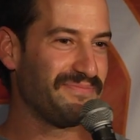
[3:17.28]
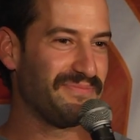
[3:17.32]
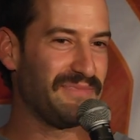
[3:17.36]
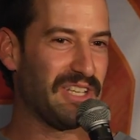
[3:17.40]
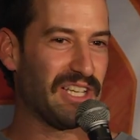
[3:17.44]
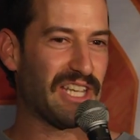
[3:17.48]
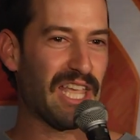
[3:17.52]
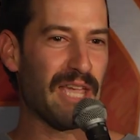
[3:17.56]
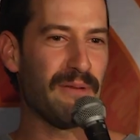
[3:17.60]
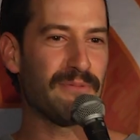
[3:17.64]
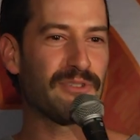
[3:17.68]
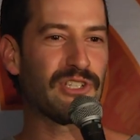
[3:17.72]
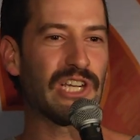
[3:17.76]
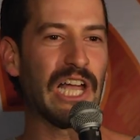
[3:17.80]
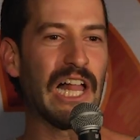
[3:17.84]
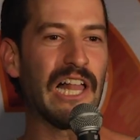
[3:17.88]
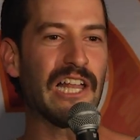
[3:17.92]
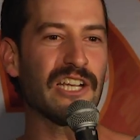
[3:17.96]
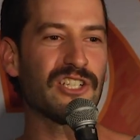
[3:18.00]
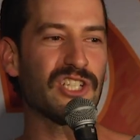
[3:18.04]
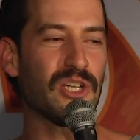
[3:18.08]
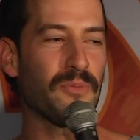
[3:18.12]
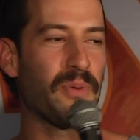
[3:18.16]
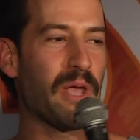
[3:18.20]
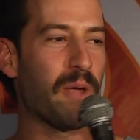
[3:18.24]
You keep
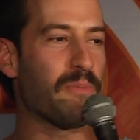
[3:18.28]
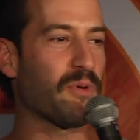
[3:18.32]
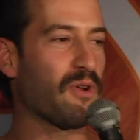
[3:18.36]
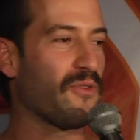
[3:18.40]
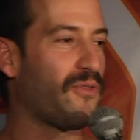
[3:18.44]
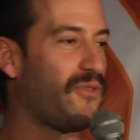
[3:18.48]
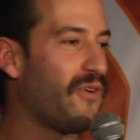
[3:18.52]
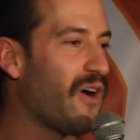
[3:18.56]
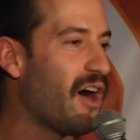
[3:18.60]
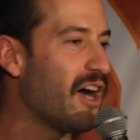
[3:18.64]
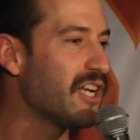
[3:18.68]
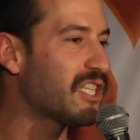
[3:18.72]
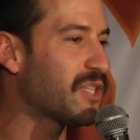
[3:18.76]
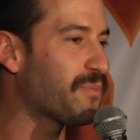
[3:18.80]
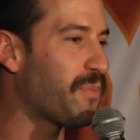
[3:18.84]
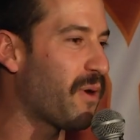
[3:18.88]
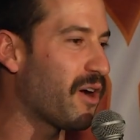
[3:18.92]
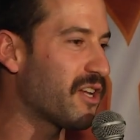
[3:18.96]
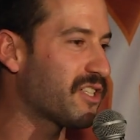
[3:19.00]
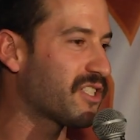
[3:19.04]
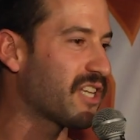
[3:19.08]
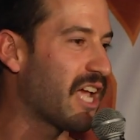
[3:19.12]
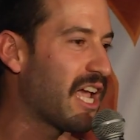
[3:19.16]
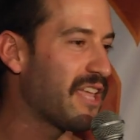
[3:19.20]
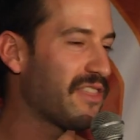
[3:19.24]
challenging people to fights
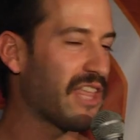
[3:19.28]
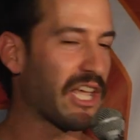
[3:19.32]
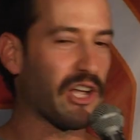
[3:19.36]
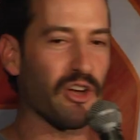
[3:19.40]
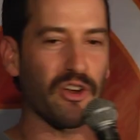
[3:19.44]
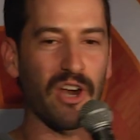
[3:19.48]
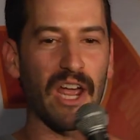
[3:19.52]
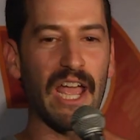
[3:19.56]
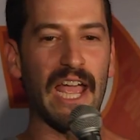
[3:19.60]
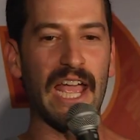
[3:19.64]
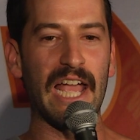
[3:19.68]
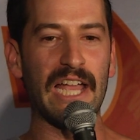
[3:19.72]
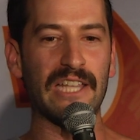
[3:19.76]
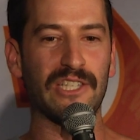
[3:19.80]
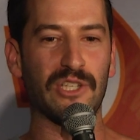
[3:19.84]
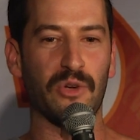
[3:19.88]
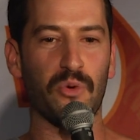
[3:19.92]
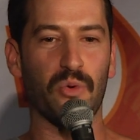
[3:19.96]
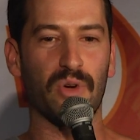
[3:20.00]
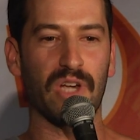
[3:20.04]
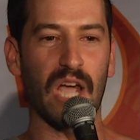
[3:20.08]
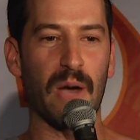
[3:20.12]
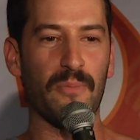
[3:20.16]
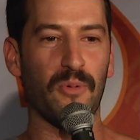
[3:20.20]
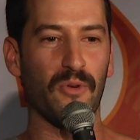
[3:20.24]
by saying they got an answer to
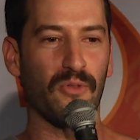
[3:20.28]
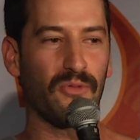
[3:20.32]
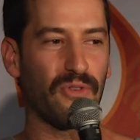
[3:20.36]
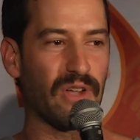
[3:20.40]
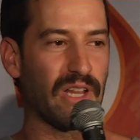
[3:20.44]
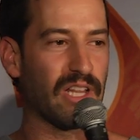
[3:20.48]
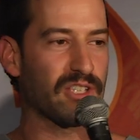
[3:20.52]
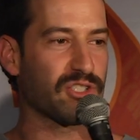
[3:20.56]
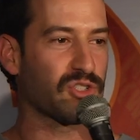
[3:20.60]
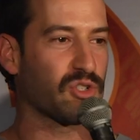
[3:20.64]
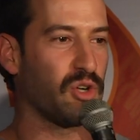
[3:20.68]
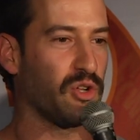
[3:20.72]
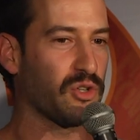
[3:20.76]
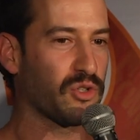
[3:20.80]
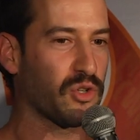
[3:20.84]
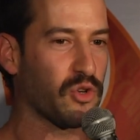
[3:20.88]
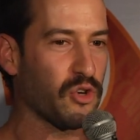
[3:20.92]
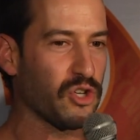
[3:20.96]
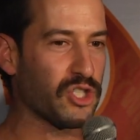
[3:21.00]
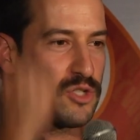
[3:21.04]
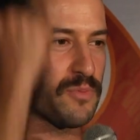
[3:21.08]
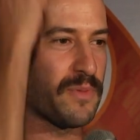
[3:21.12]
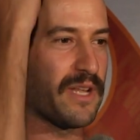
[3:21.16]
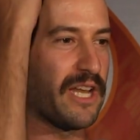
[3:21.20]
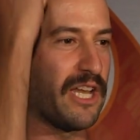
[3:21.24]
a couple of fellas called
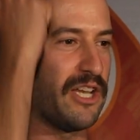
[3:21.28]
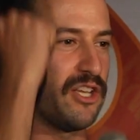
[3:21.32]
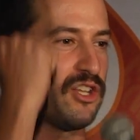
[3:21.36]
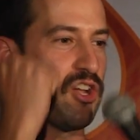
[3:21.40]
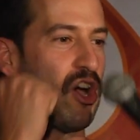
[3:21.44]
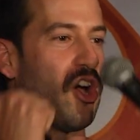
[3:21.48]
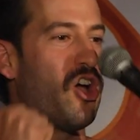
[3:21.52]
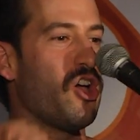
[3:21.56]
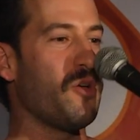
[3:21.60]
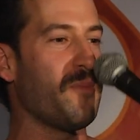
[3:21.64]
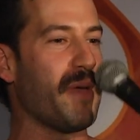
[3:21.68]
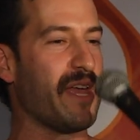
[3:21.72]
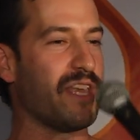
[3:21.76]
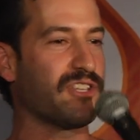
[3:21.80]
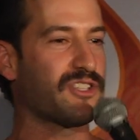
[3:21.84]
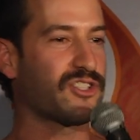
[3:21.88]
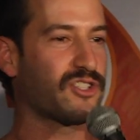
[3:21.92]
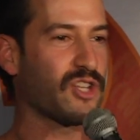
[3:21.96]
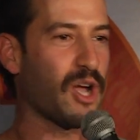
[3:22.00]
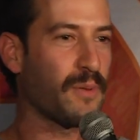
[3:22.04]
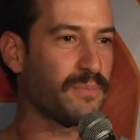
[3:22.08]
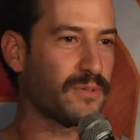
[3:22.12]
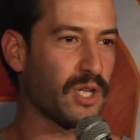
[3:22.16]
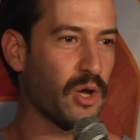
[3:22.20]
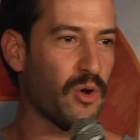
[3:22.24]
Guzman and Gomez.
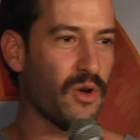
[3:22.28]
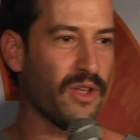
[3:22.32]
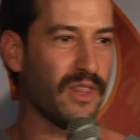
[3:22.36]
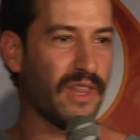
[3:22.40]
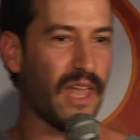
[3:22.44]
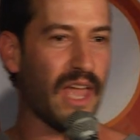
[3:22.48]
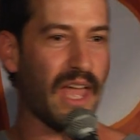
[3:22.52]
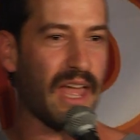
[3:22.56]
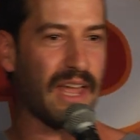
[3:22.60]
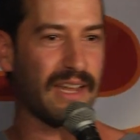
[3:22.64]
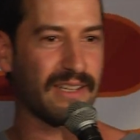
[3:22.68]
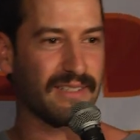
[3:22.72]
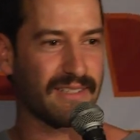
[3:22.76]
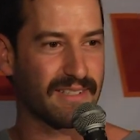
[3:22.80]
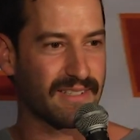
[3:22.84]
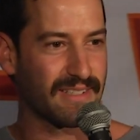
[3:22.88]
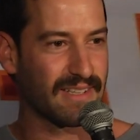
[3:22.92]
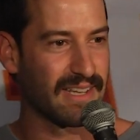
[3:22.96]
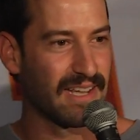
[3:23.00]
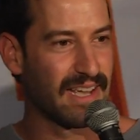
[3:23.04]
Stop doing that.